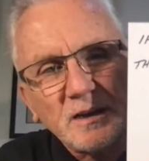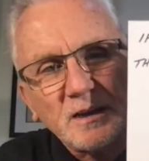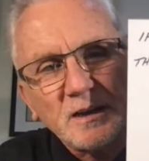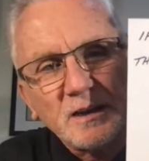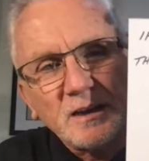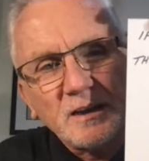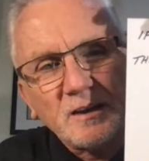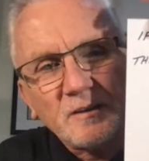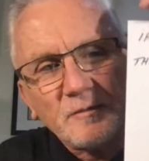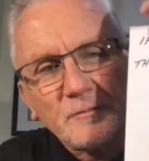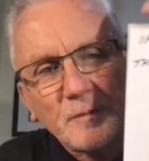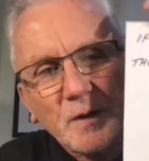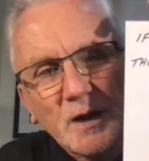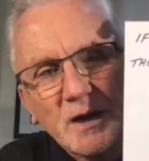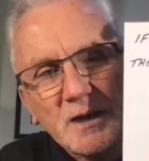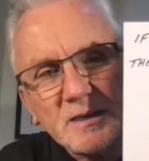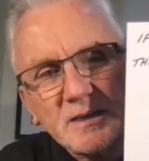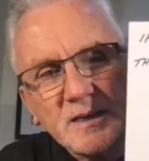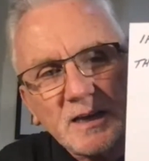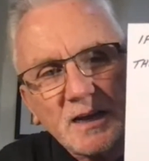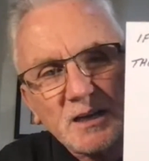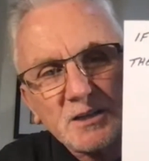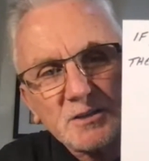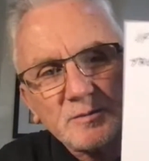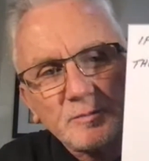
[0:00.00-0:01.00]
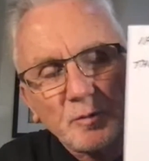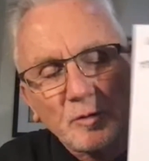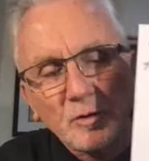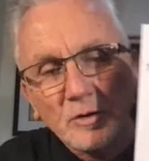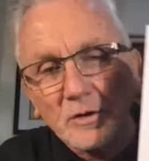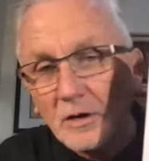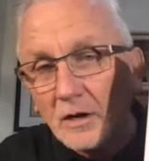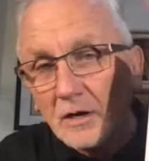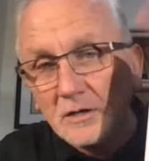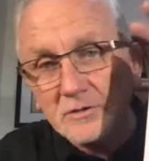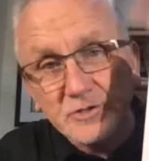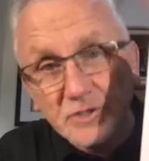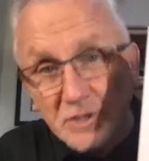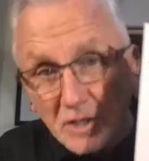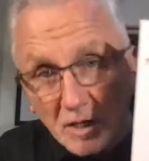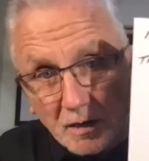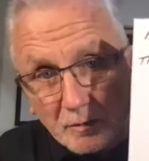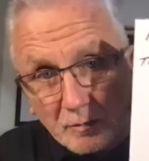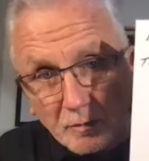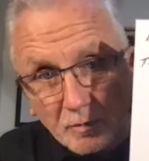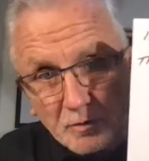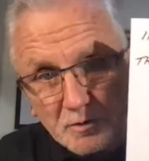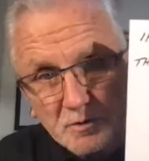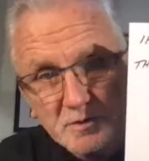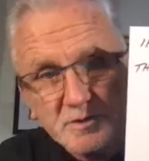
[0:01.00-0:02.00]
If my dashboard on job
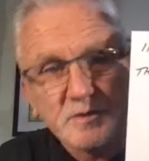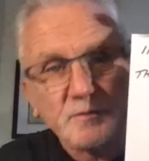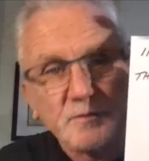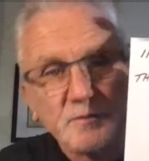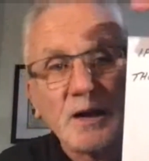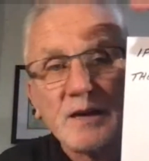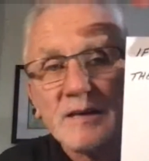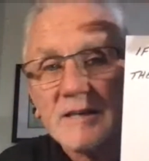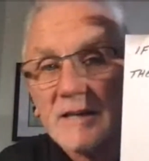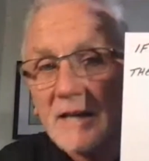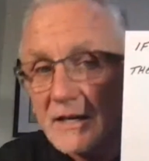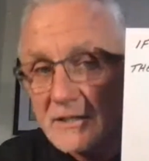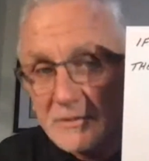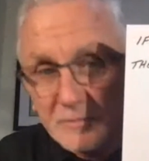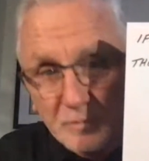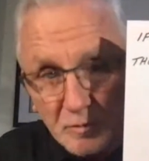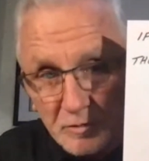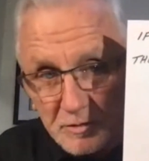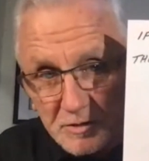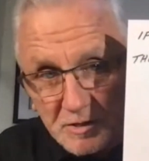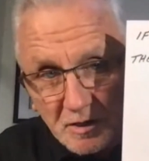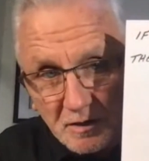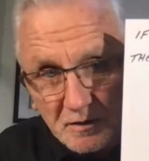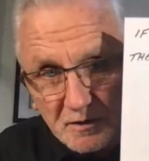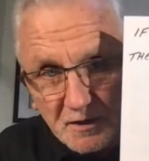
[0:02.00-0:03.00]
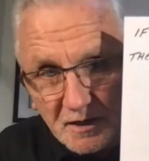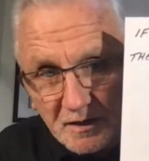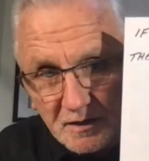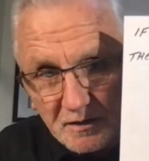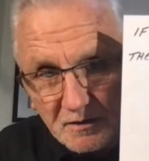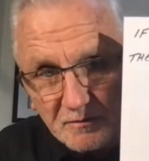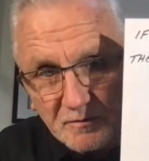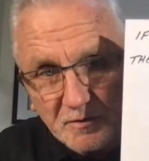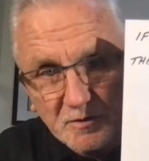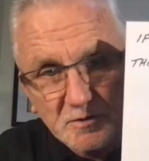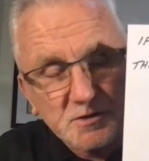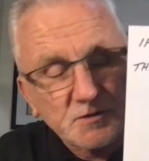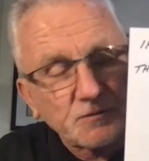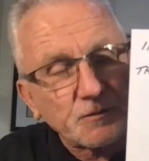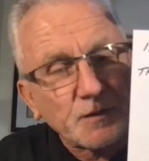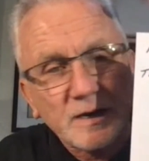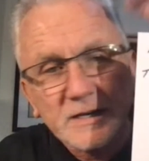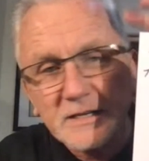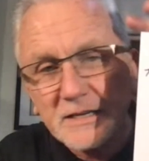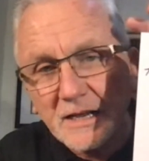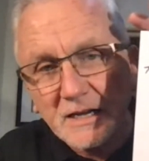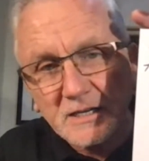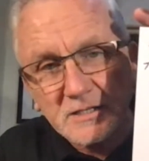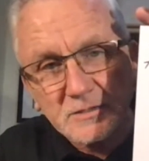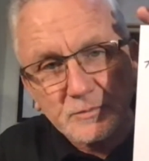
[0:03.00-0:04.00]
orders, if my dashboard's on interviews, if my
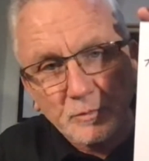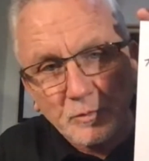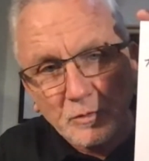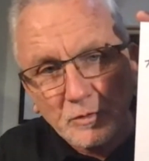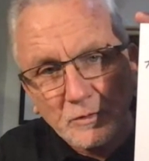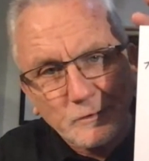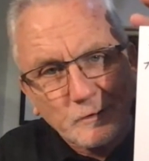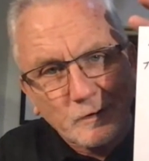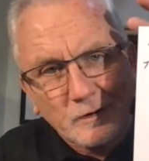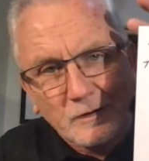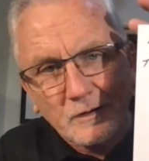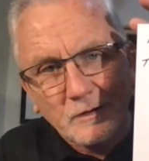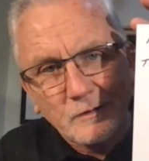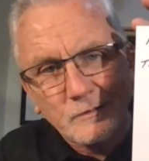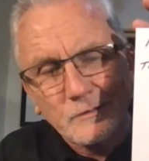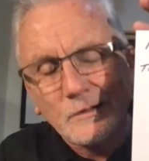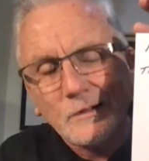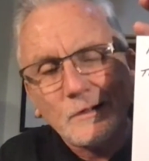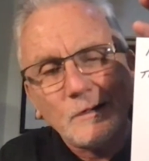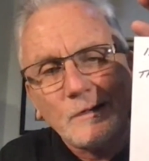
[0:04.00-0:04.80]
dashboard on